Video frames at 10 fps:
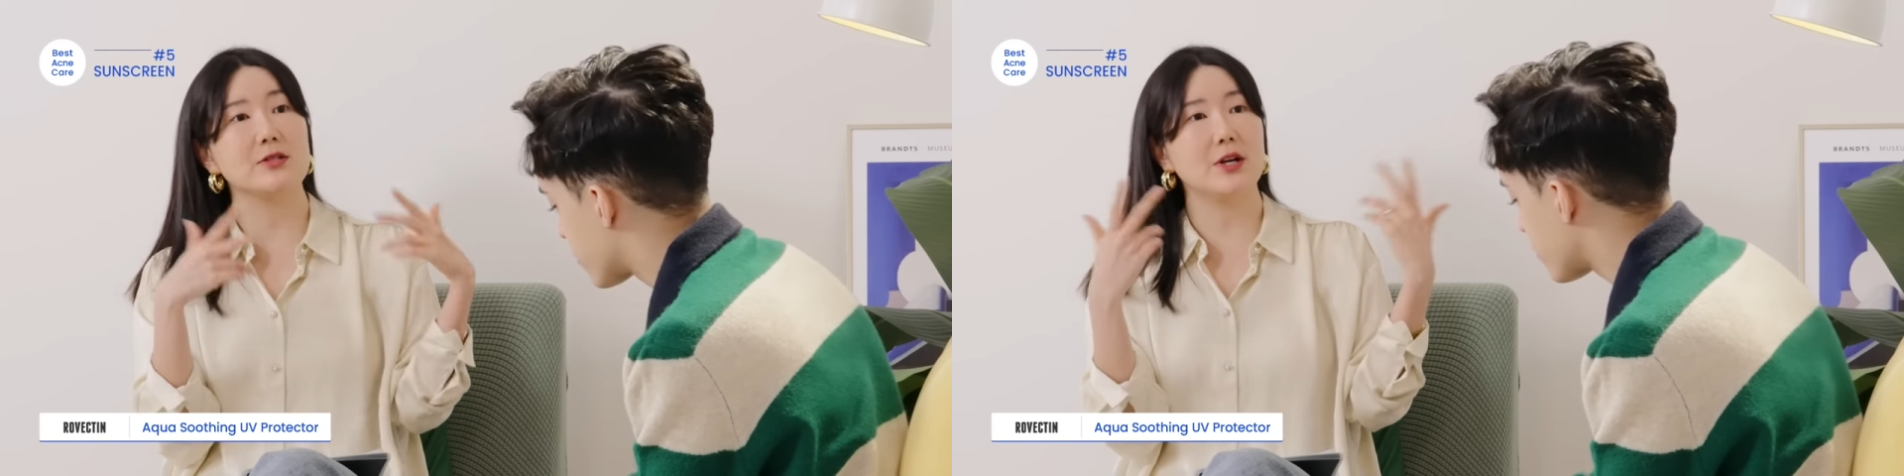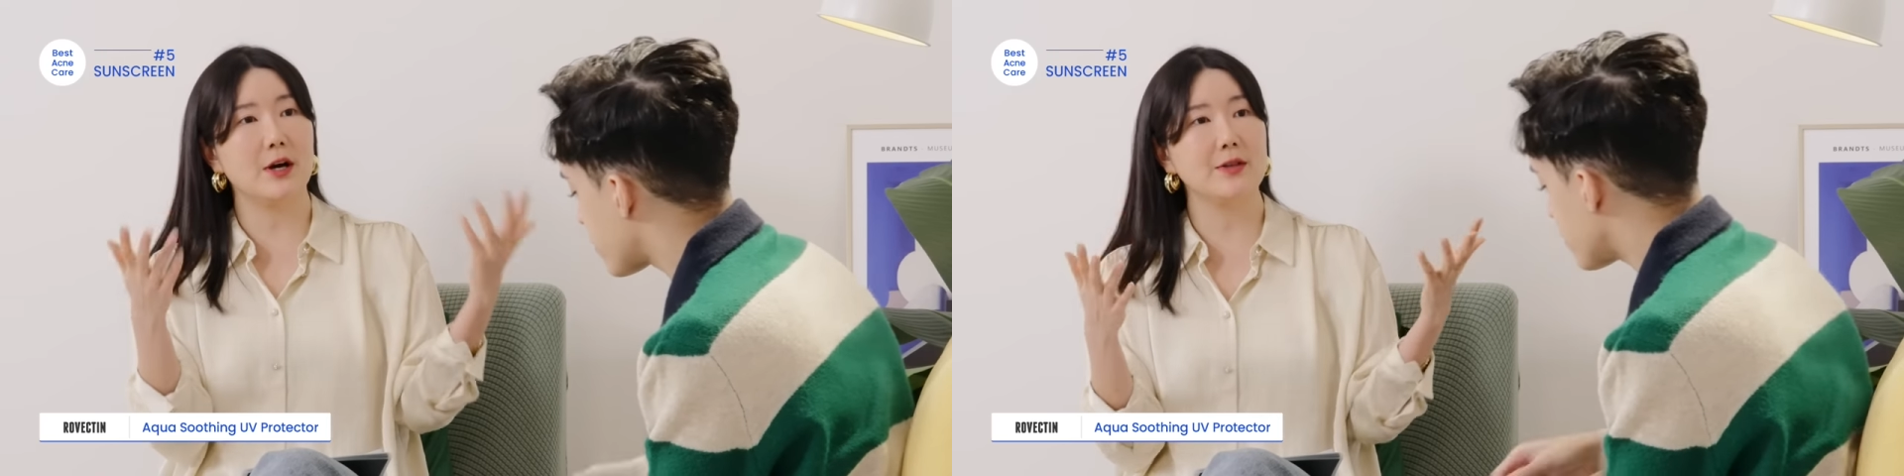
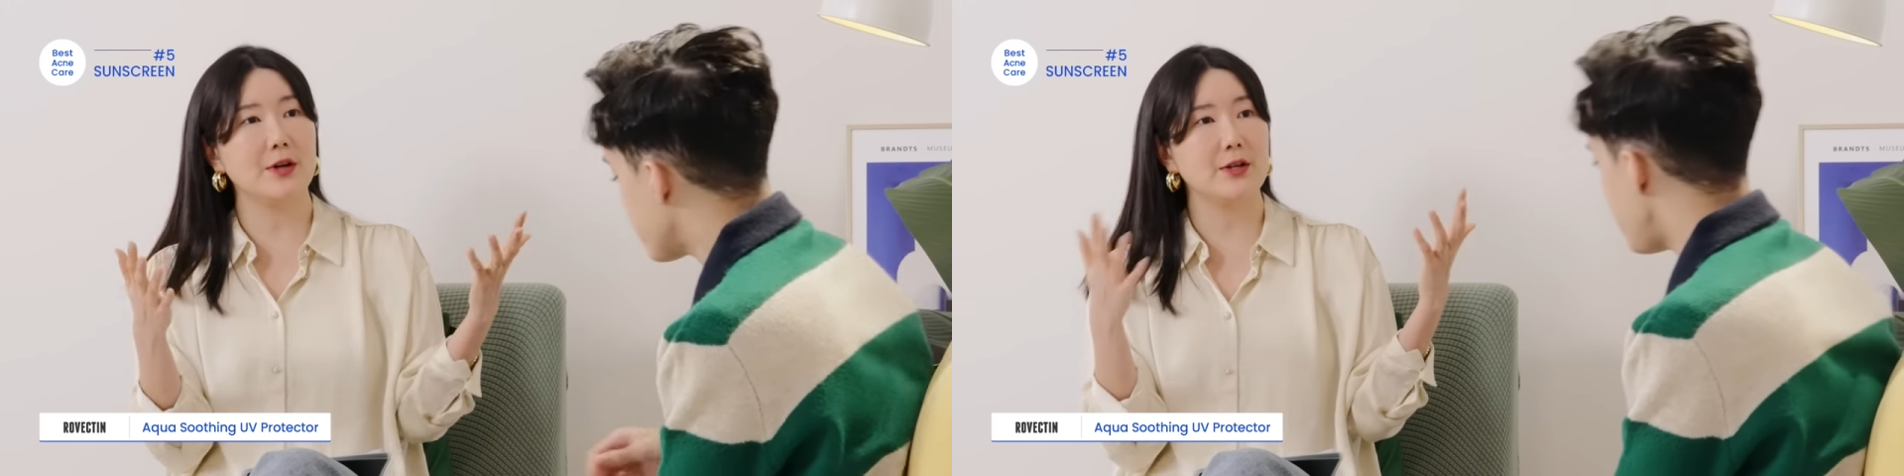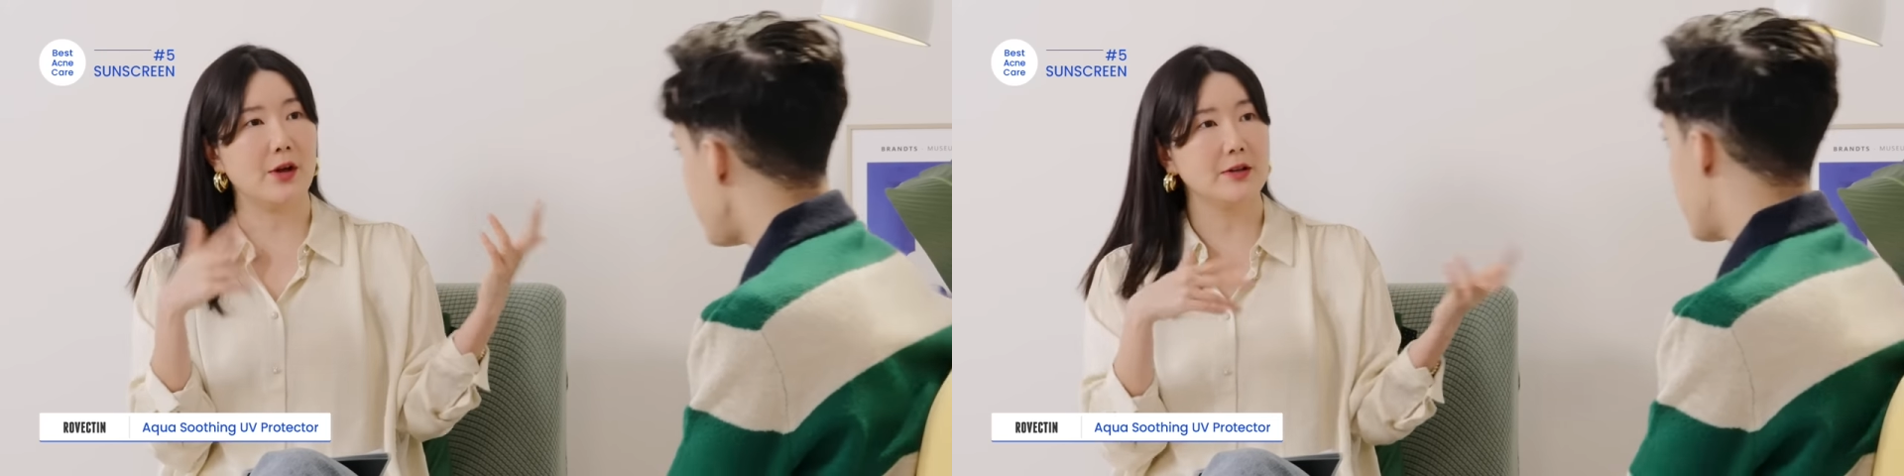to
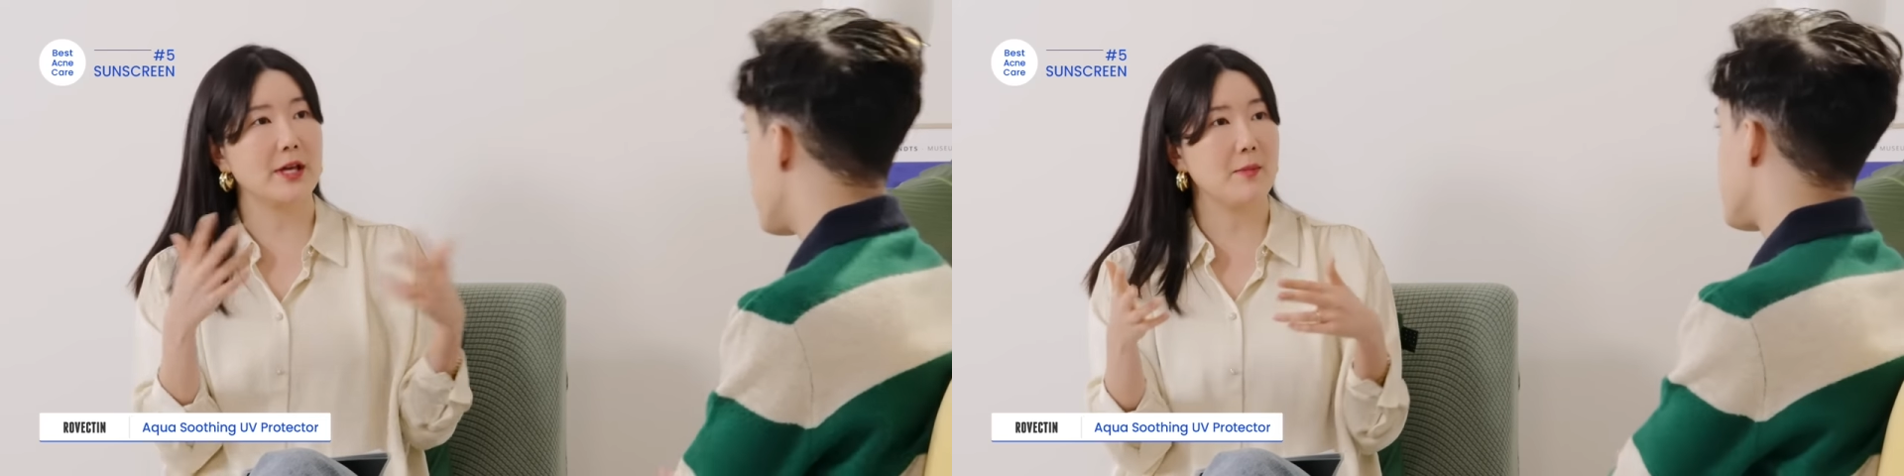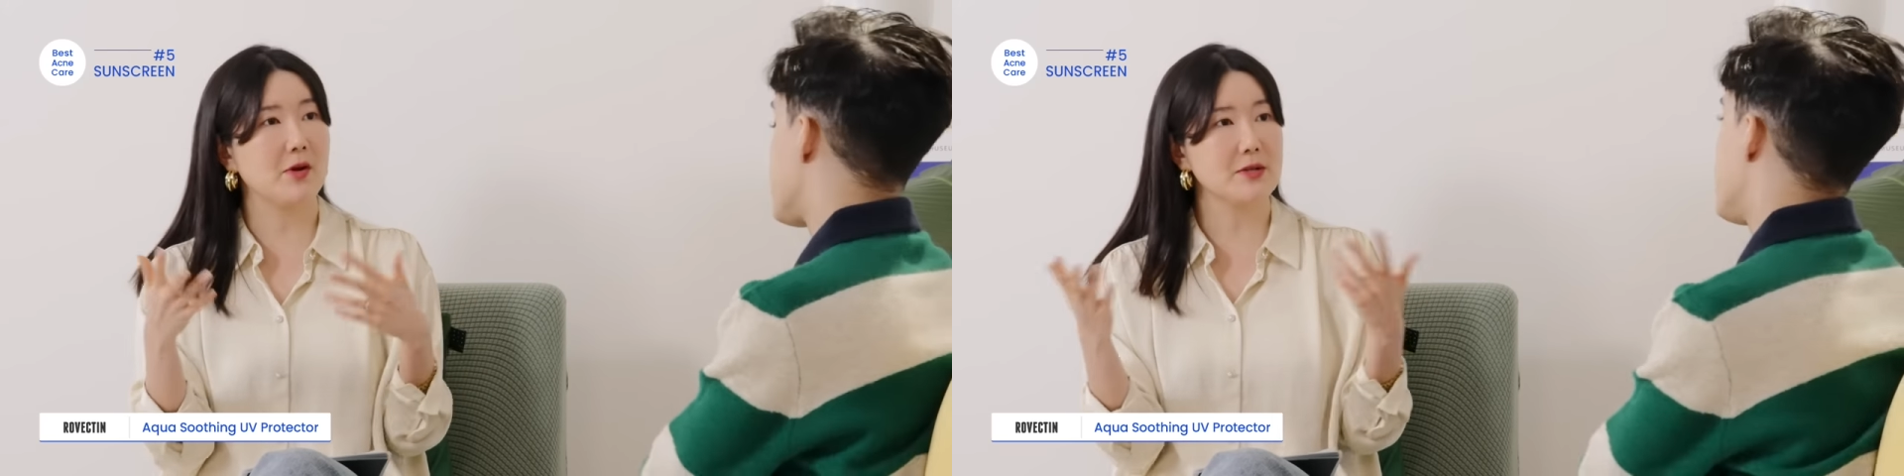other
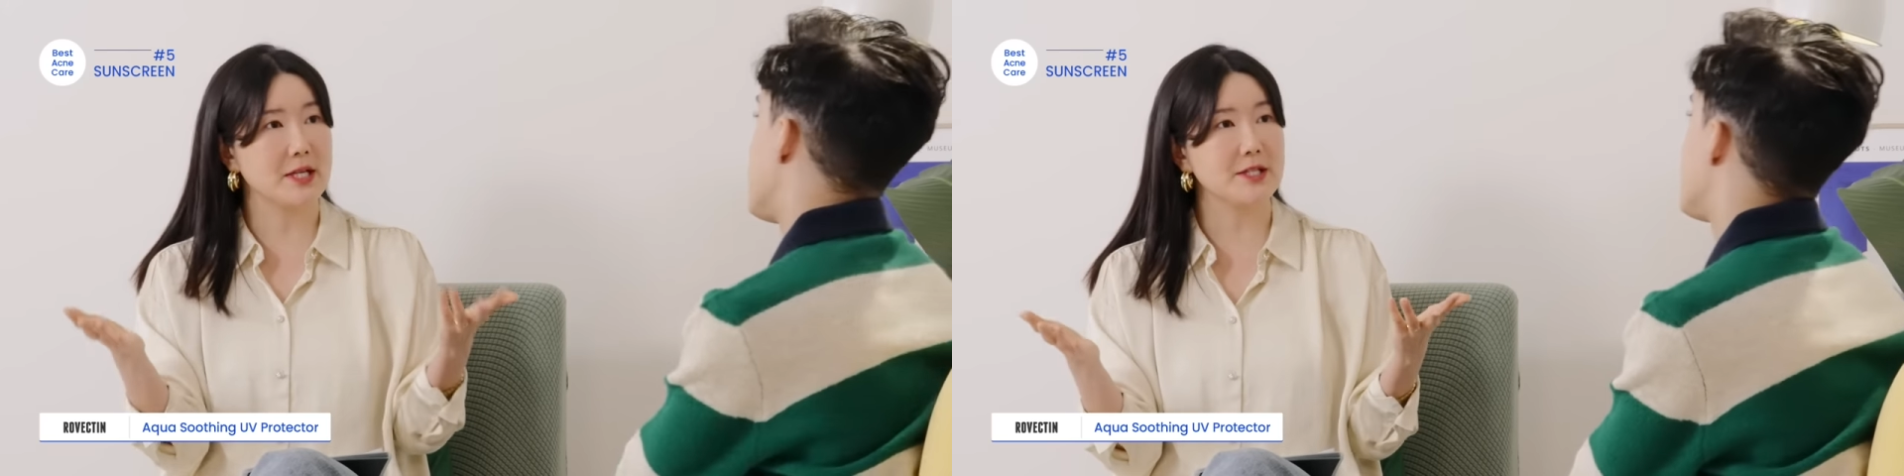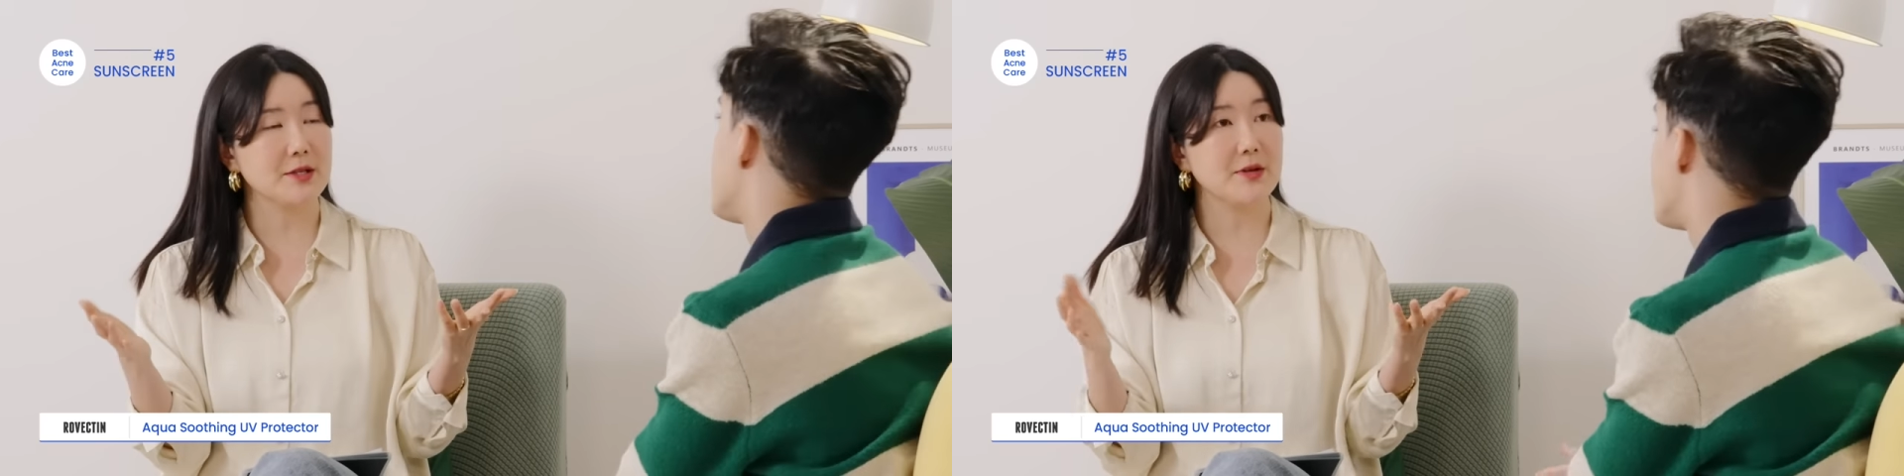non-chemical
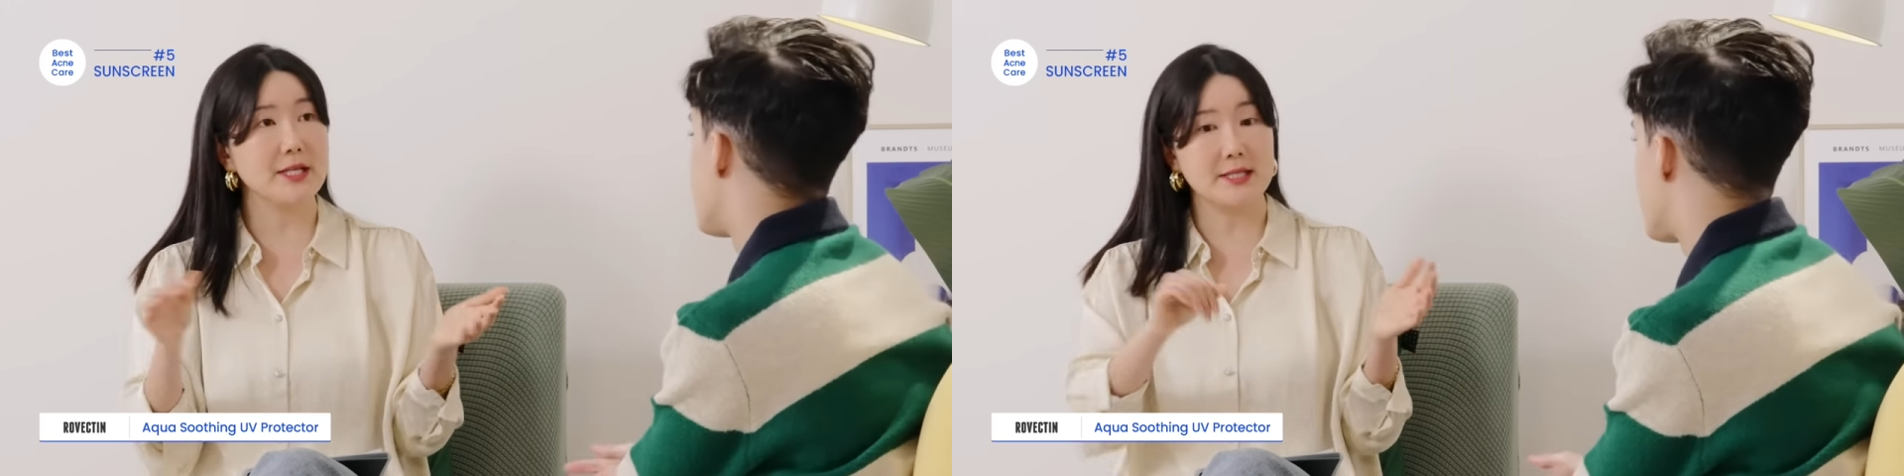sunscreens,